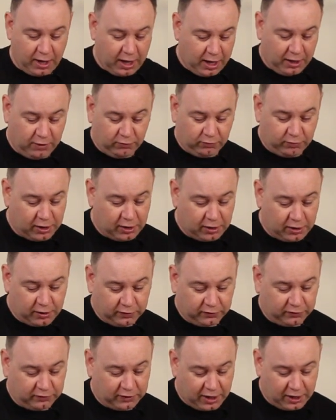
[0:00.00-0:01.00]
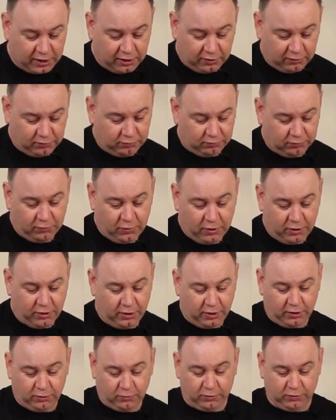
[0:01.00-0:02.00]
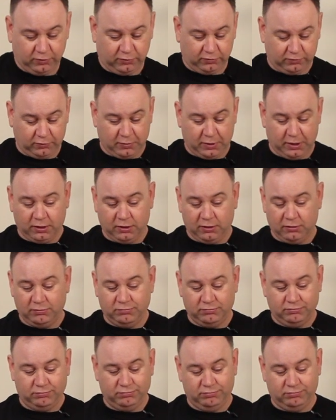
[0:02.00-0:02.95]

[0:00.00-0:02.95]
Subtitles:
And right alongside one of the other ones from Lego,